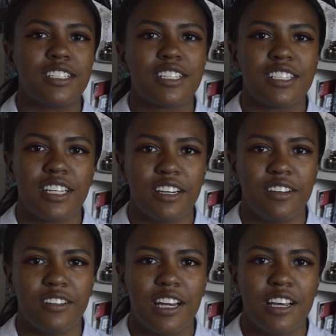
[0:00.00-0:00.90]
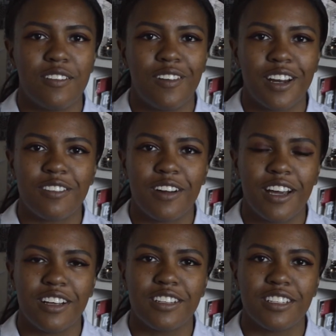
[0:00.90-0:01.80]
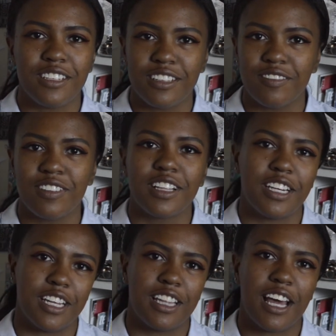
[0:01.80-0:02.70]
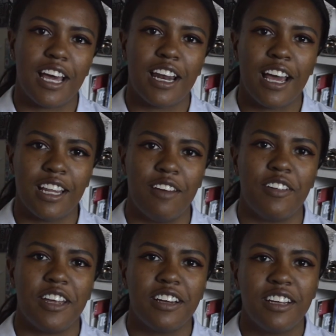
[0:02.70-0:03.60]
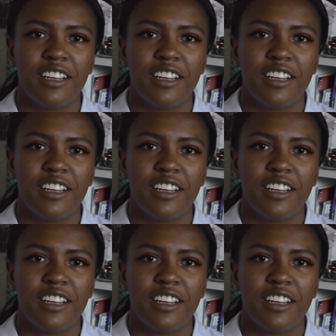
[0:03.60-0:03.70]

So Wet n Wild really did that. I love it.